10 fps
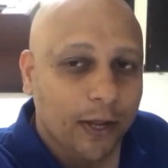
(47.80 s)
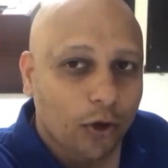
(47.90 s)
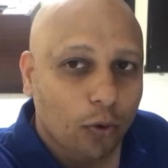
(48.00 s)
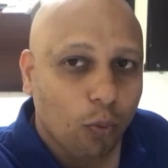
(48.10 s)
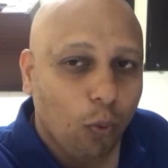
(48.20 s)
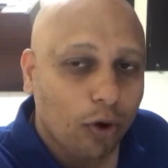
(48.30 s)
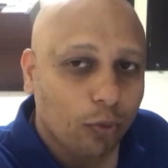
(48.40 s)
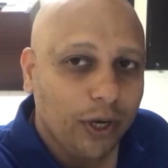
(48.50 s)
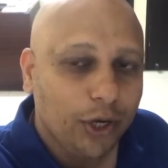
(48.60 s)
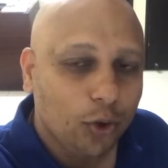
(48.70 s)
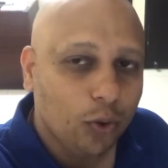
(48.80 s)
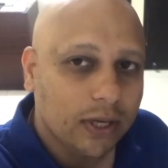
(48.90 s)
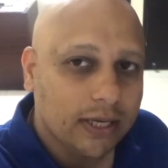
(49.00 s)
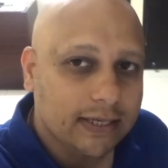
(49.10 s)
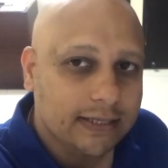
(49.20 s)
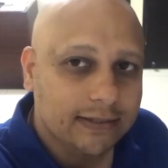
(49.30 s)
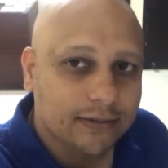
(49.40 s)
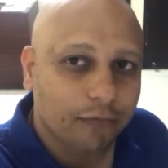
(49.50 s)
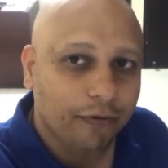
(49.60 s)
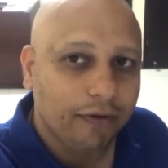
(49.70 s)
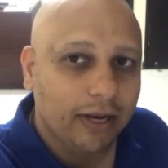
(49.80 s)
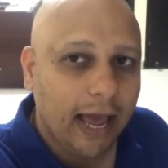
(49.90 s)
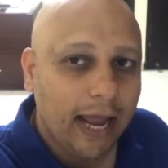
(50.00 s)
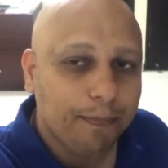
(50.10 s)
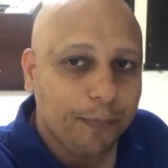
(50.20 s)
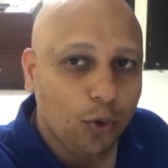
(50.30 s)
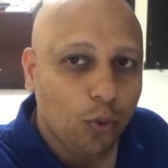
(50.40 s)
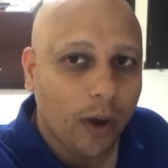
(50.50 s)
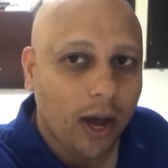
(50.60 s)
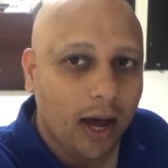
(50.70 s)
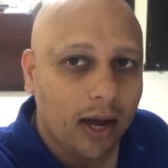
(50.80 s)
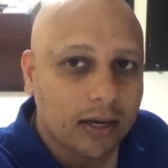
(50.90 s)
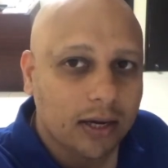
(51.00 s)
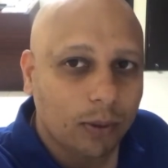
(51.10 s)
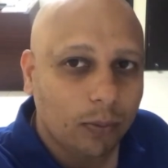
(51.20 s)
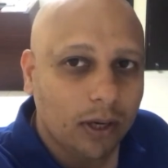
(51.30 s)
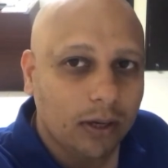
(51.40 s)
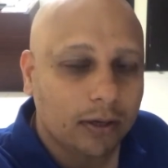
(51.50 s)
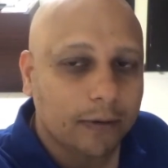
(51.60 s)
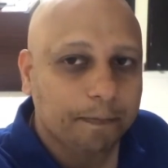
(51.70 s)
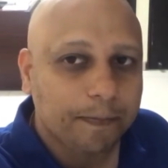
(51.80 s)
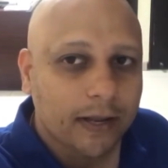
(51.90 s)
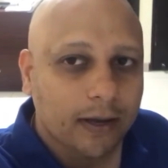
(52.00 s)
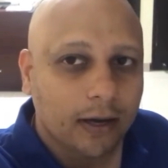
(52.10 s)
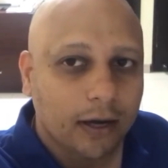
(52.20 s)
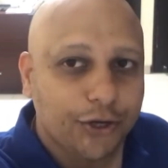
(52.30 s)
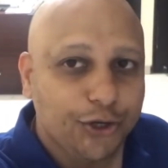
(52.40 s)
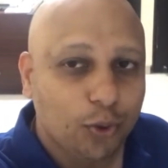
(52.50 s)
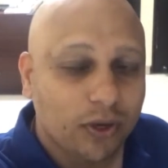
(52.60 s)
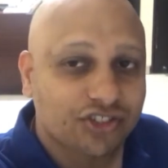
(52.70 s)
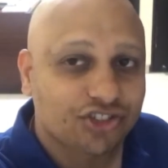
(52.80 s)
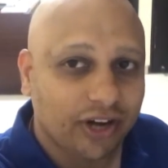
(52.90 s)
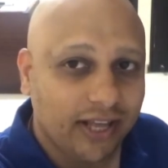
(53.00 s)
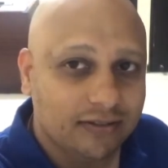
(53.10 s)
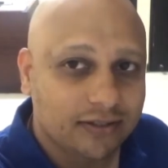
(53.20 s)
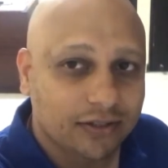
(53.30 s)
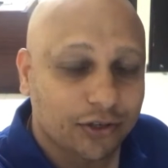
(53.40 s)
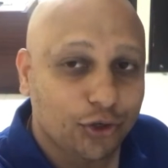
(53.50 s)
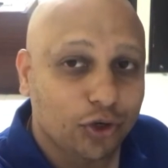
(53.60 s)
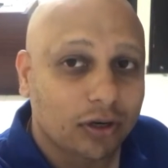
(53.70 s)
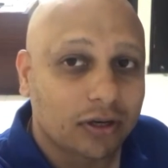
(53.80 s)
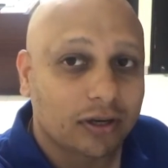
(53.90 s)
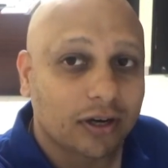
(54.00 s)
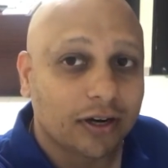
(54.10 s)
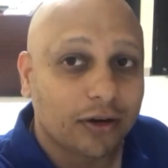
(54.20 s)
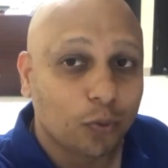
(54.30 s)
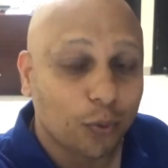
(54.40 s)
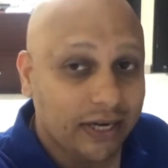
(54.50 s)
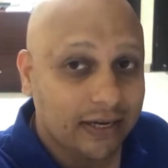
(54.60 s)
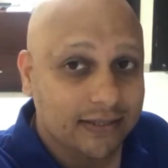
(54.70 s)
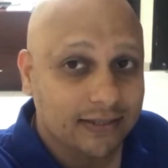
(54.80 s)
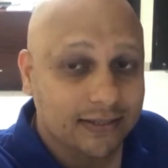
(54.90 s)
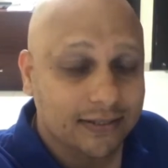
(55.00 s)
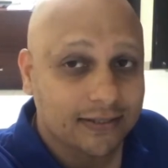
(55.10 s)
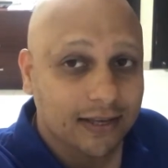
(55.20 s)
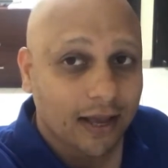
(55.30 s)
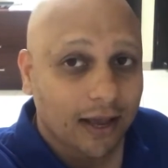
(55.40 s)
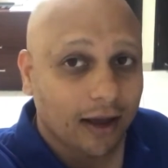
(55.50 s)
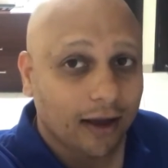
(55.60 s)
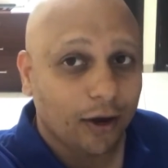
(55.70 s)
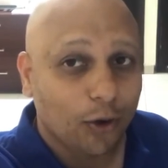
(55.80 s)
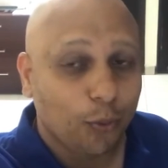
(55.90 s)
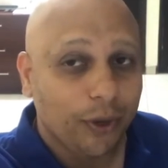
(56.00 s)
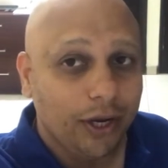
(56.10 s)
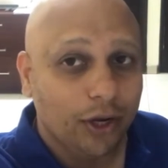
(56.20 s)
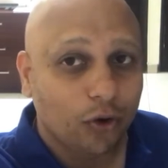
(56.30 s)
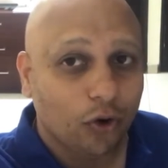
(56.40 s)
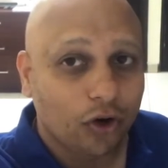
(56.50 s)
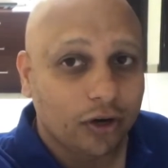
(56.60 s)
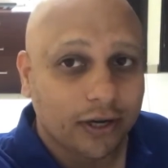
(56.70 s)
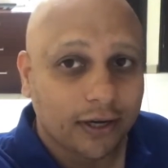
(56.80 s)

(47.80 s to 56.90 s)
What we'll do is we will help you uncover your strengths, your weaknesses. We would